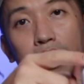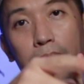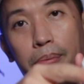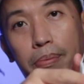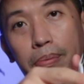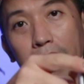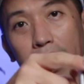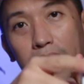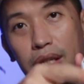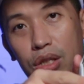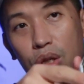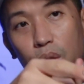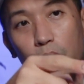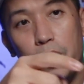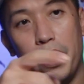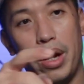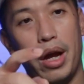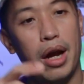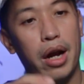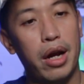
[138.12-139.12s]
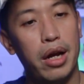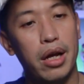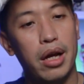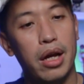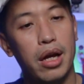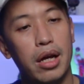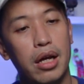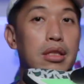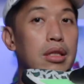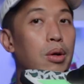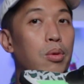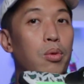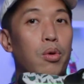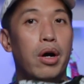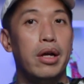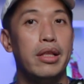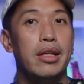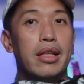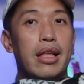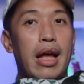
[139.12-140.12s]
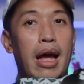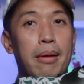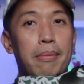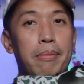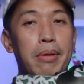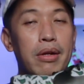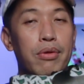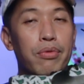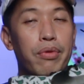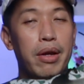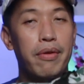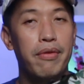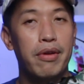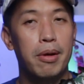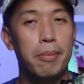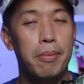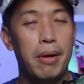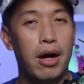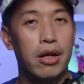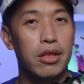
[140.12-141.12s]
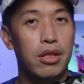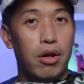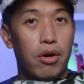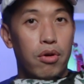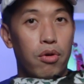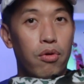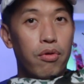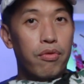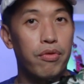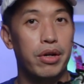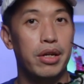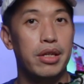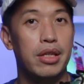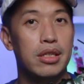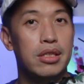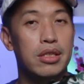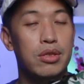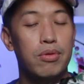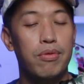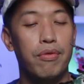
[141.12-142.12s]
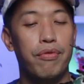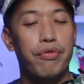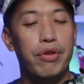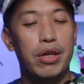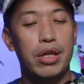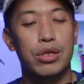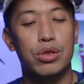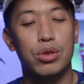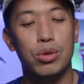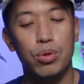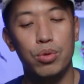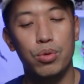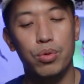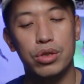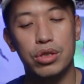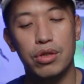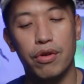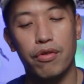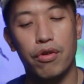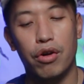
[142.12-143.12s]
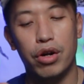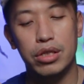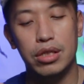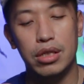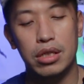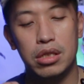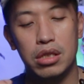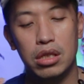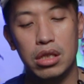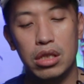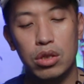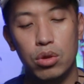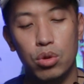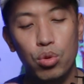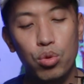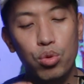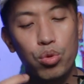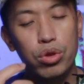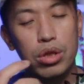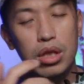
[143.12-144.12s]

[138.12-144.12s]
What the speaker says: the big toe area. The one that I've been raving about over the Zoom Freak 2 is of course this two